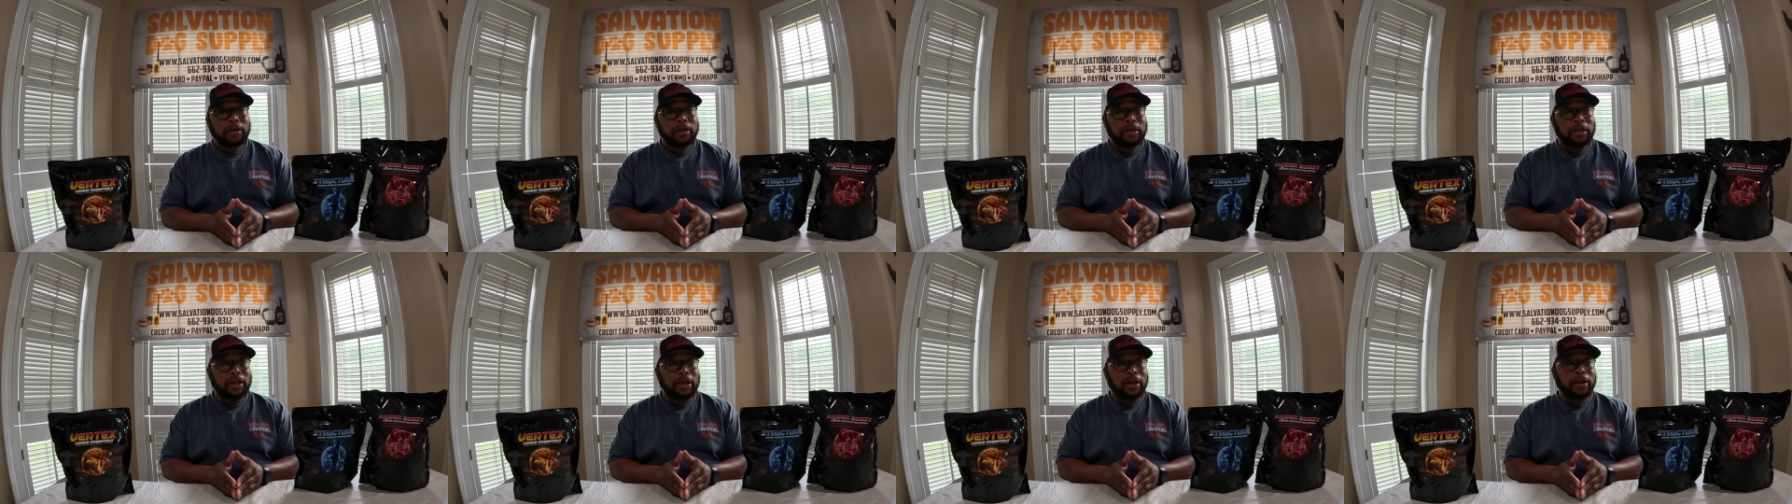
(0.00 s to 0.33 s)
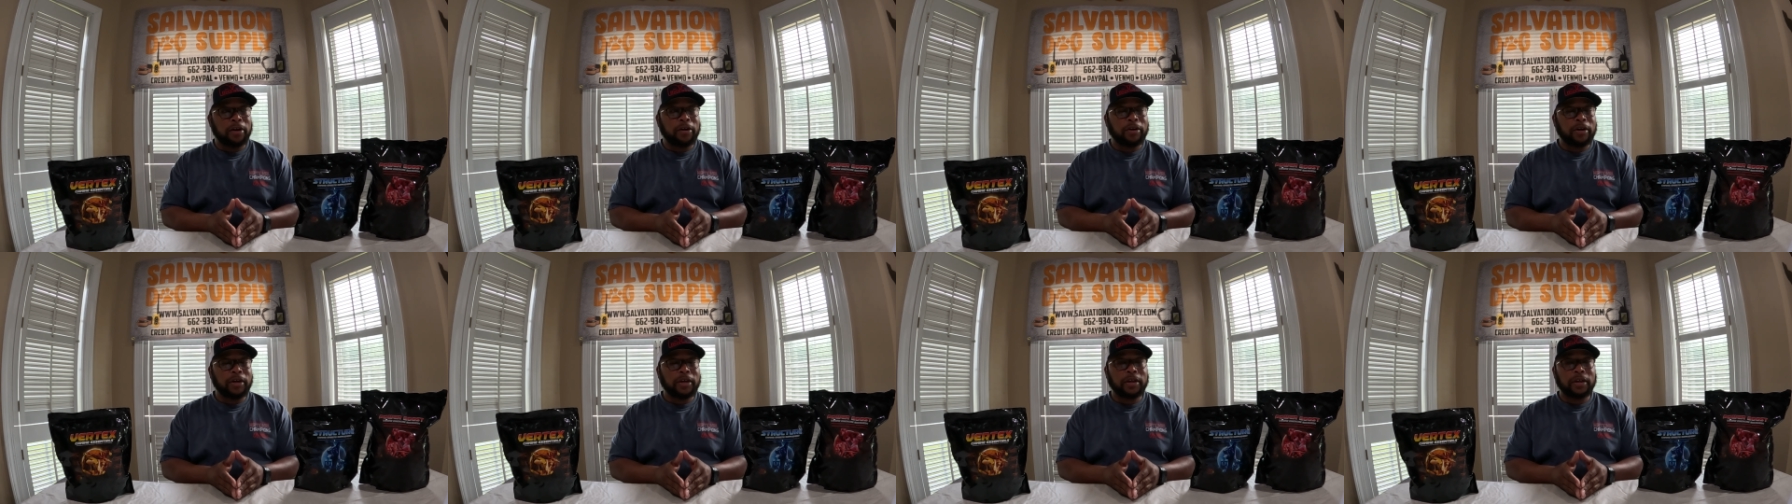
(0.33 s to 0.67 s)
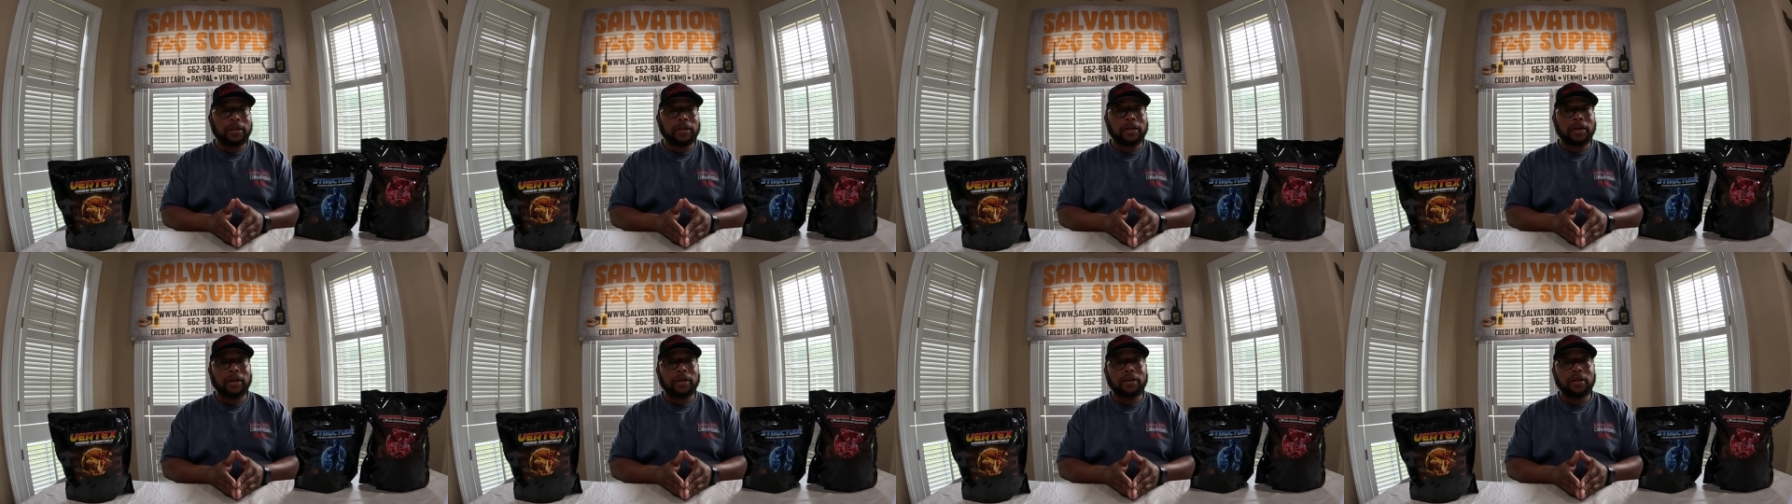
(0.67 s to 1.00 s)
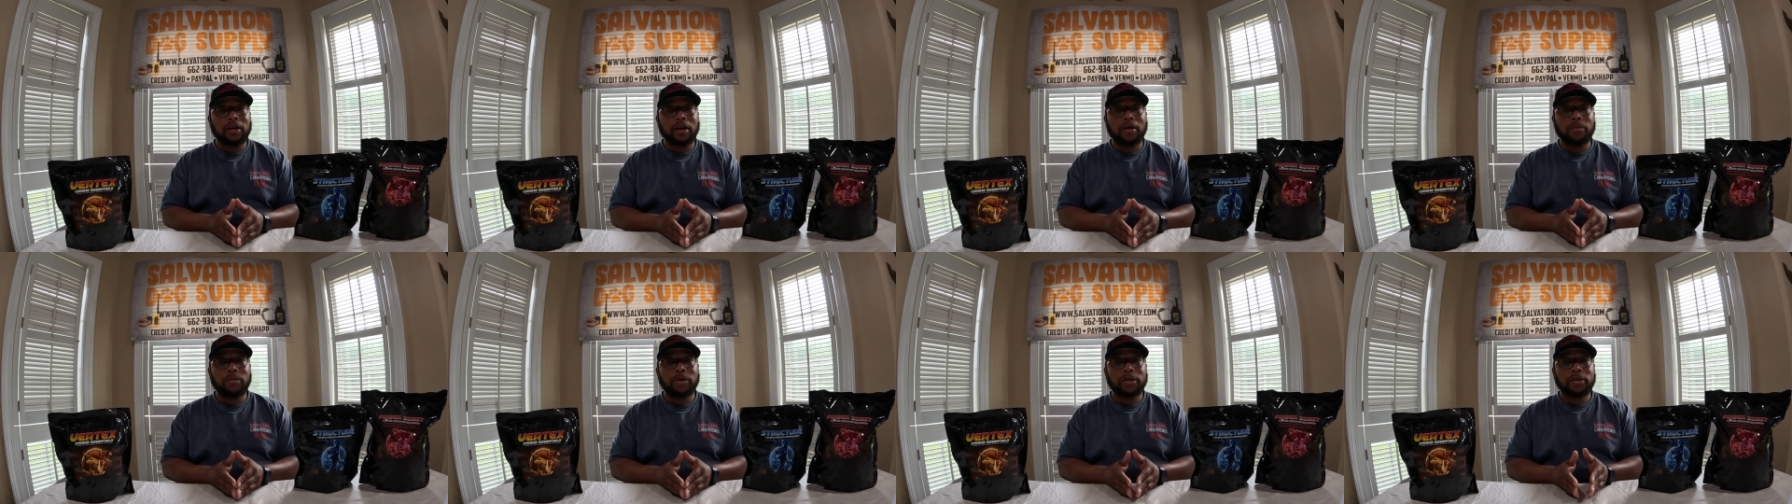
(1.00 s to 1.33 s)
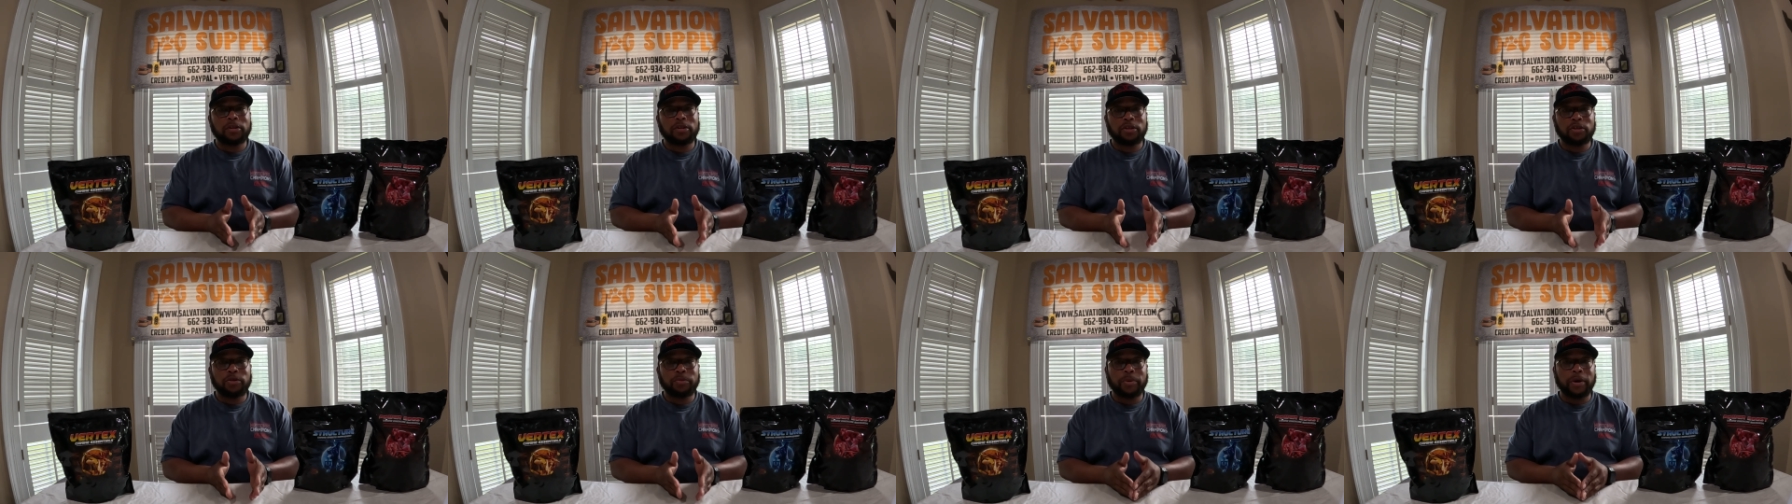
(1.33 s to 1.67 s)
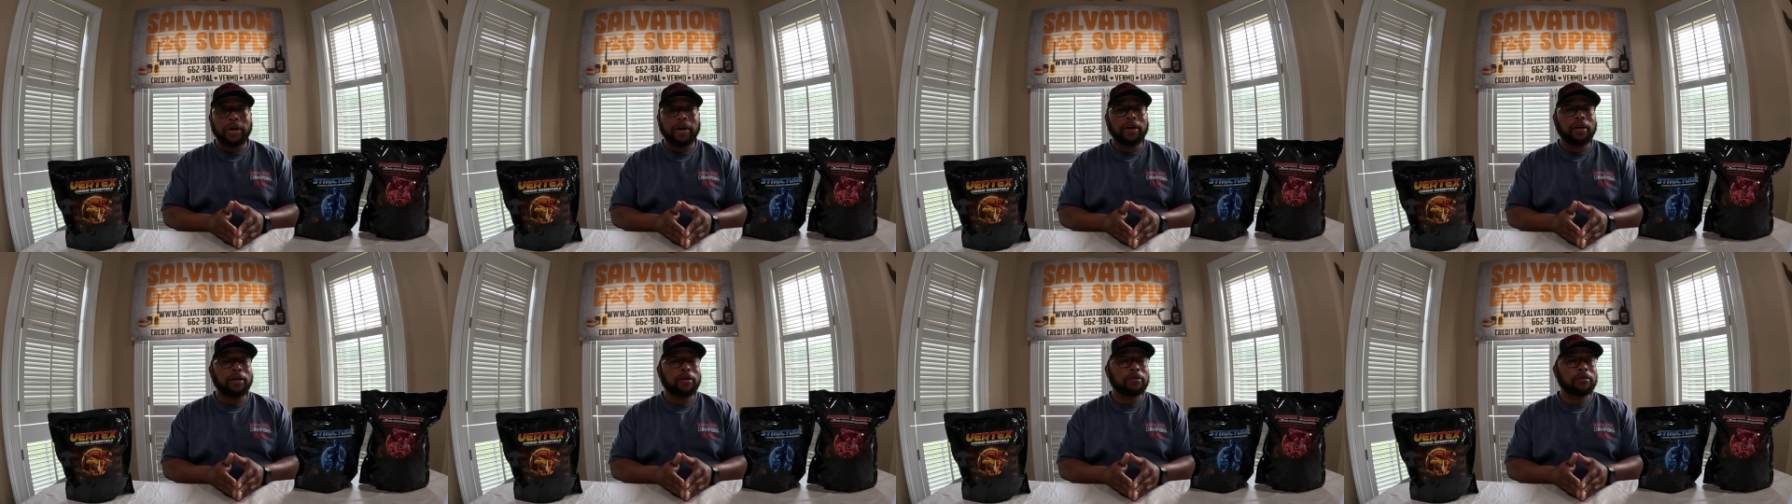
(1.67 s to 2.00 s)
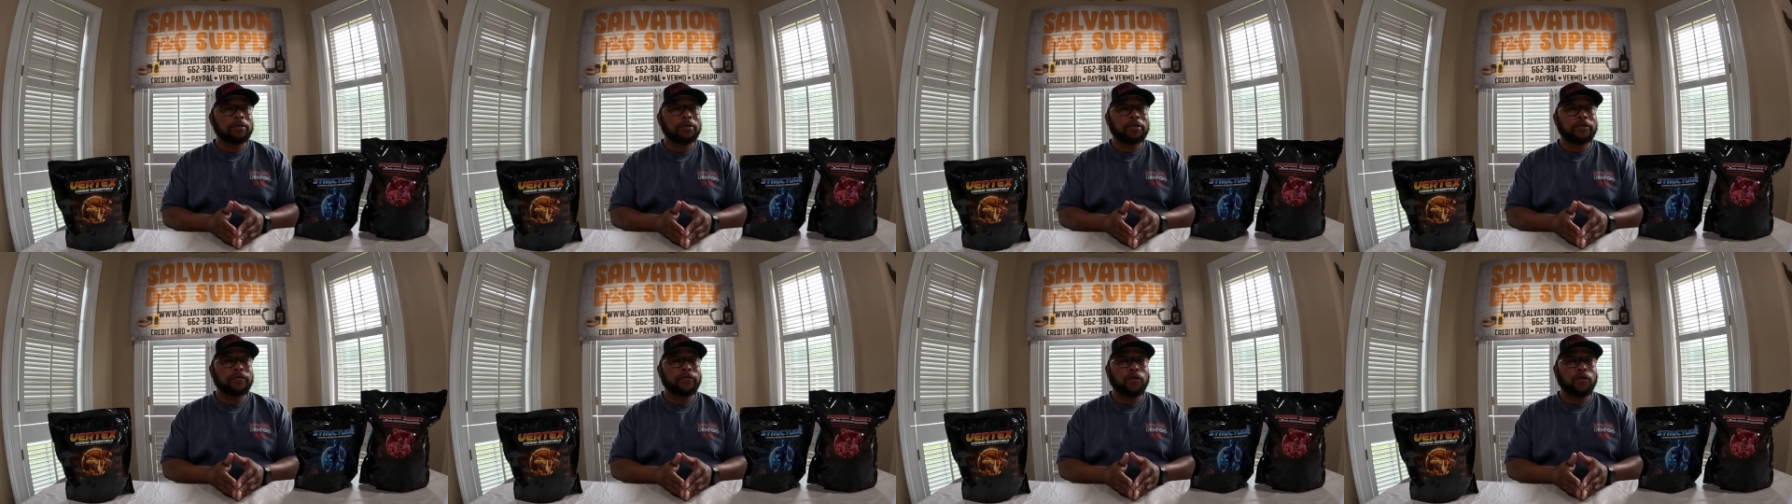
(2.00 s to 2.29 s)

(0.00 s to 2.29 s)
carry, and they come in two pounds,